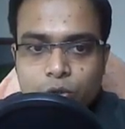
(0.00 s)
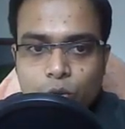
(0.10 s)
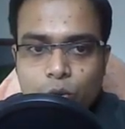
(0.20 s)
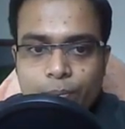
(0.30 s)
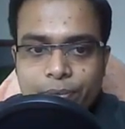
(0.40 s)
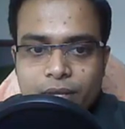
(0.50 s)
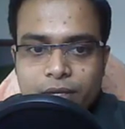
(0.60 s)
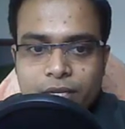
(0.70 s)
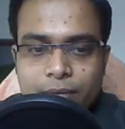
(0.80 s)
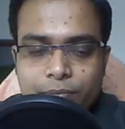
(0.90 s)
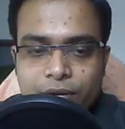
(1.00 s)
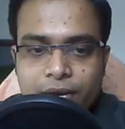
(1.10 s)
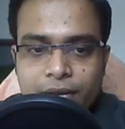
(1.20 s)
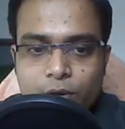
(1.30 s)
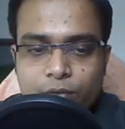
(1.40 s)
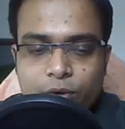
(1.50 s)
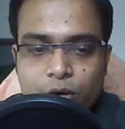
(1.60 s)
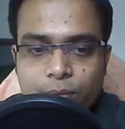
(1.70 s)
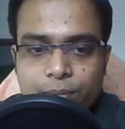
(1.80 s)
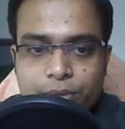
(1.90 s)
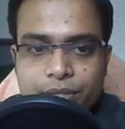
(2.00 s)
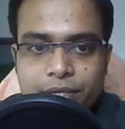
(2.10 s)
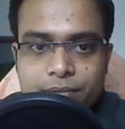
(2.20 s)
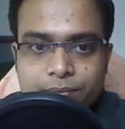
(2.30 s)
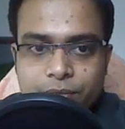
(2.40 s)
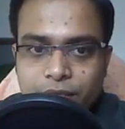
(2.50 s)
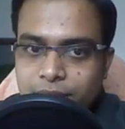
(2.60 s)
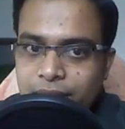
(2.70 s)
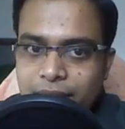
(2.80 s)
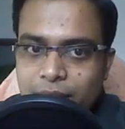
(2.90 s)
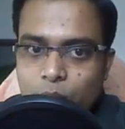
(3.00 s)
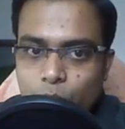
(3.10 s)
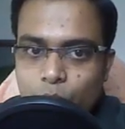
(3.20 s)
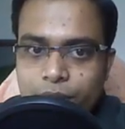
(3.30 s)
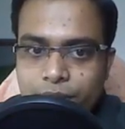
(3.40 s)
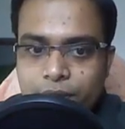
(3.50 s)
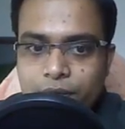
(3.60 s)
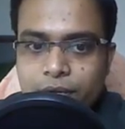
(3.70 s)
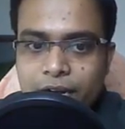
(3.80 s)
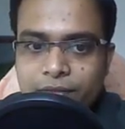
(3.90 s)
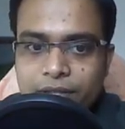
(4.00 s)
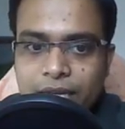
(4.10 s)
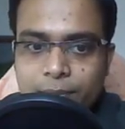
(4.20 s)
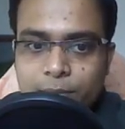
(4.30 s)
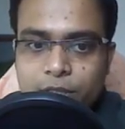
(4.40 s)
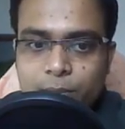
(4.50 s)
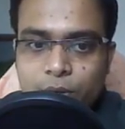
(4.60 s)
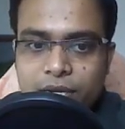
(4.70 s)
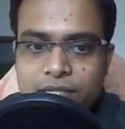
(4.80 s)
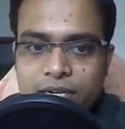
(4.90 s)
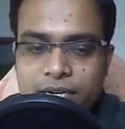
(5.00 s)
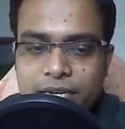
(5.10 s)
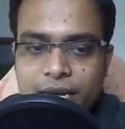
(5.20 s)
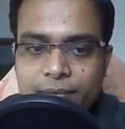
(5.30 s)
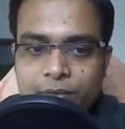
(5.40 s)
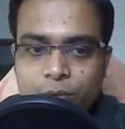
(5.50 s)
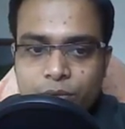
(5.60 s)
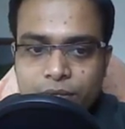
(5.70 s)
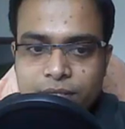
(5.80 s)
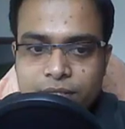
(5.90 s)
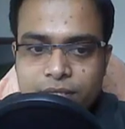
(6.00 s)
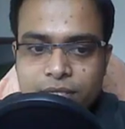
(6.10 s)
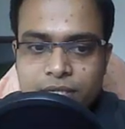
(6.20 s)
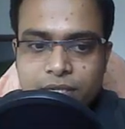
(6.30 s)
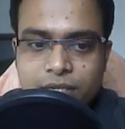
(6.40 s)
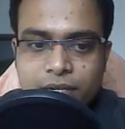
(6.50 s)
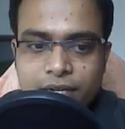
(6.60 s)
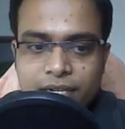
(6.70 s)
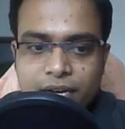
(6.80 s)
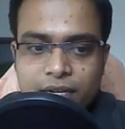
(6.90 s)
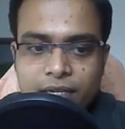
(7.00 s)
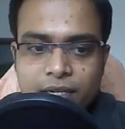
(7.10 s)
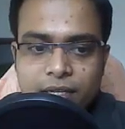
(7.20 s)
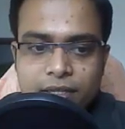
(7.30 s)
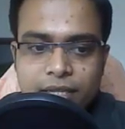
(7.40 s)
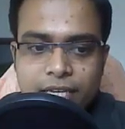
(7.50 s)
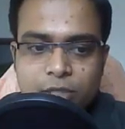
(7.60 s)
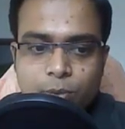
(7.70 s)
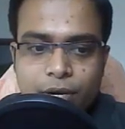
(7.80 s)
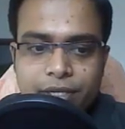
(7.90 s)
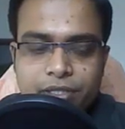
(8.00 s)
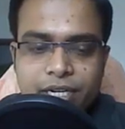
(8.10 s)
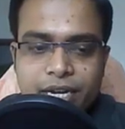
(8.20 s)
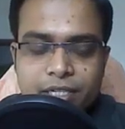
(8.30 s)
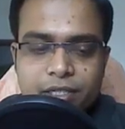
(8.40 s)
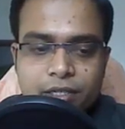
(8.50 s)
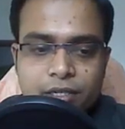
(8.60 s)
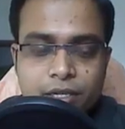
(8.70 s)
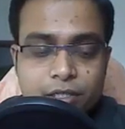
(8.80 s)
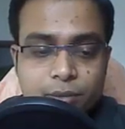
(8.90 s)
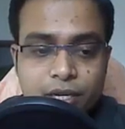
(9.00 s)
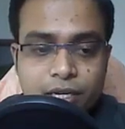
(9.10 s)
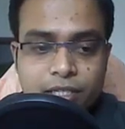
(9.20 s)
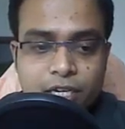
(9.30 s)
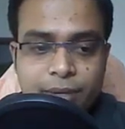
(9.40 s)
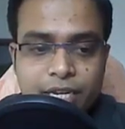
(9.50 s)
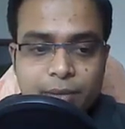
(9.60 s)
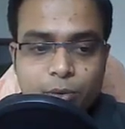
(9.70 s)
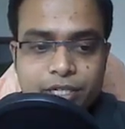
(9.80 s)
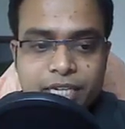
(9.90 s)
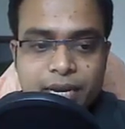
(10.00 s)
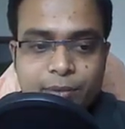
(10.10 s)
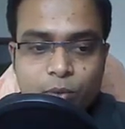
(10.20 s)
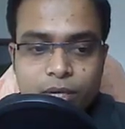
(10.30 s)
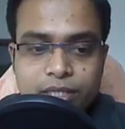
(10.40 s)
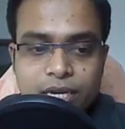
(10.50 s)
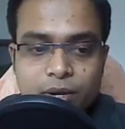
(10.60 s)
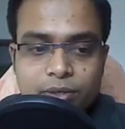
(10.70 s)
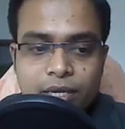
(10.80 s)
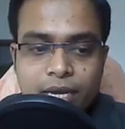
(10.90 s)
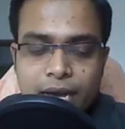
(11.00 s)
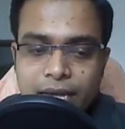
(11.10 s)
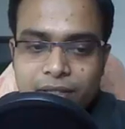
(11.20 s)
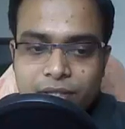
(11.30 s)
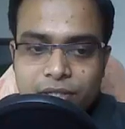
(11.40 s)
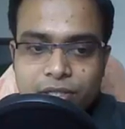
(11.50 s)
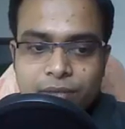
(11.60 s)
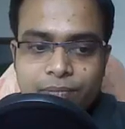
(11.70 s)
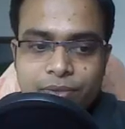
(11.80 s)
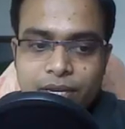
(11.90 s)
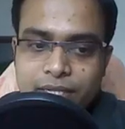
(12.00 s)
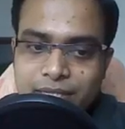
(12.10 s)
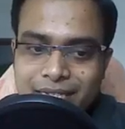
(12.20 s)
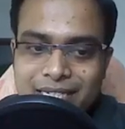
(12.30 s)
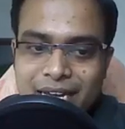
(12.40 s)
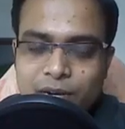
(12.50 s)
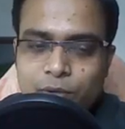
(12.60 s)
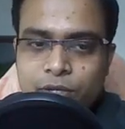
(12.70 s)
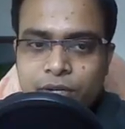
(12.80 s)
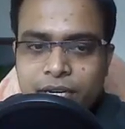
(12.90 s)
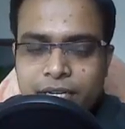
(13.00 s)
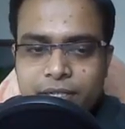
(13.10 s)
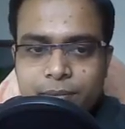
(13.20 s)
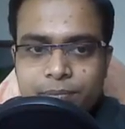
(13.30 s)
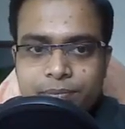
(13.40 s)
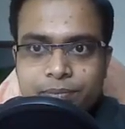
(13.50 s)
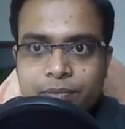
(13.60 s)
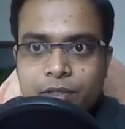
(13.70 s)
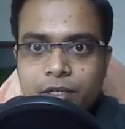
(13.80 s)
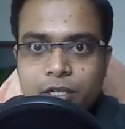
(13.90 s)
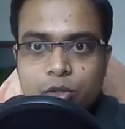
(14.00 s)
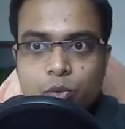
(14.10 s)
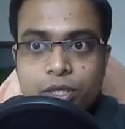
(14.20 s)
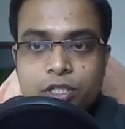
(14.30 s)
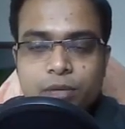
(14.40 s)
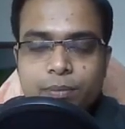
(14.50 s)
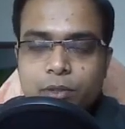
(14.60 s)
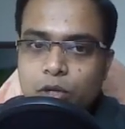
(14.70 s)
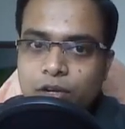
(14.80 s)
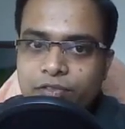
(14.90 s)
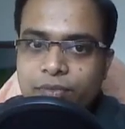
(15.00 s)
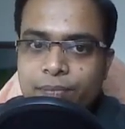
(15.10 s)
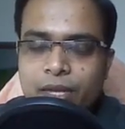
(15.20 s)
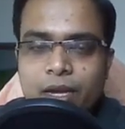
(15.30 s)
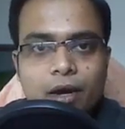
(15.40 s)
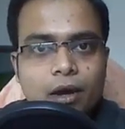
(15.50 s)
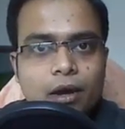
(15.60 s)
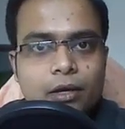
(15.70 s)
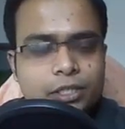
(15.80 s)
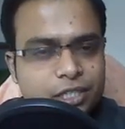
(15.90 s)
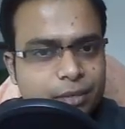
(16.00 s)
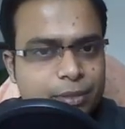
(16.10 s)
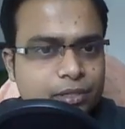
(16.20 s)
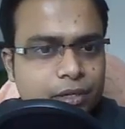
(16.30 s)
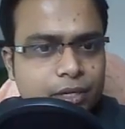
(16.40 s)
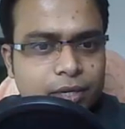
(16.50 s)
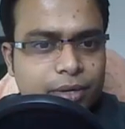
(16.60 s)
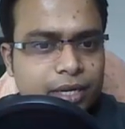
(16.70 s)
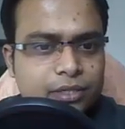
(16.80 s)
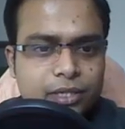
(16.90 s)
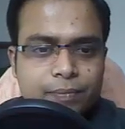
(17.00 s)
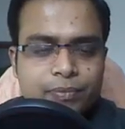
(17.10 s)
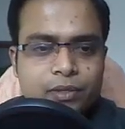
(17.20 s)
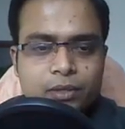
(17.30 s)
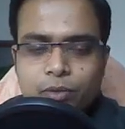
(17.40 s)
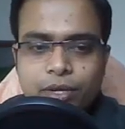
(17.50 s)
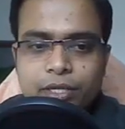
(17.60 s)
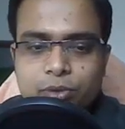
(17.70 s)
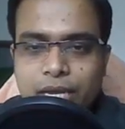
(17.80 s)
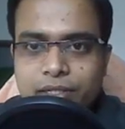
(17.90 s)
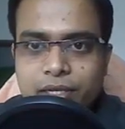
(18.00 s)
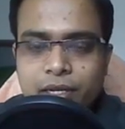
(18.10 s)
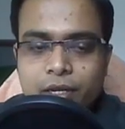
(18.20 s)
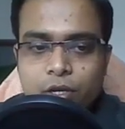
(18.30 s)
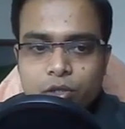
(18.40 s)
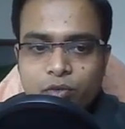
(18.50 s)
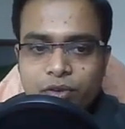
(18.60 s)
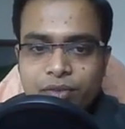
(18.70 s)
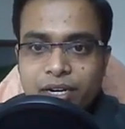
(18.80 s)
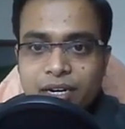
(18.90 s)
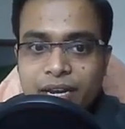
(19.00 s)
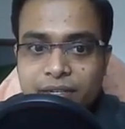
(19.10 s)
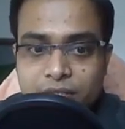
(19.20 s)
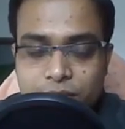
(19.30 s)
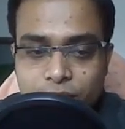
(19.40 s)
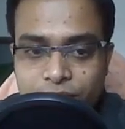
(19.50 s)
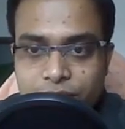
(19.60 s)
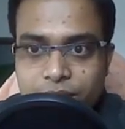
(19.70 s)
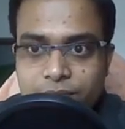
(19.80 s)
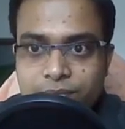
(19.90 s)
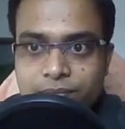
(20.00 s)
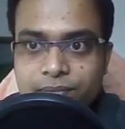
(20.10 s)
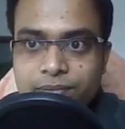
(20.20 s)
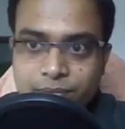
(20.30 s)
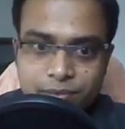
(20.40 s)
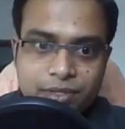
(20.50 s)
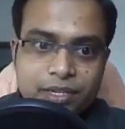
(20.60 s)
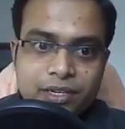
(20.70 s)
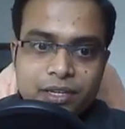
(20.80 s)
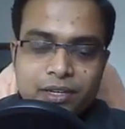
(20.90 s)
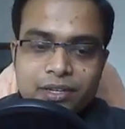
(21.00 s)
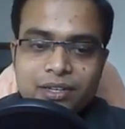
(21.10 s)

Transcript: So keep one leg of your compass here, other leg over here, and with that much amount as the radii, this is the center, cut an arc, that's point C dash. Similarly, the remaining points can be worked out, and this is exactly what you're gonna get. A squeezed up sort of uh, semicircle, you can say. Okay, so that's it. So we've inclined the surface. Okay.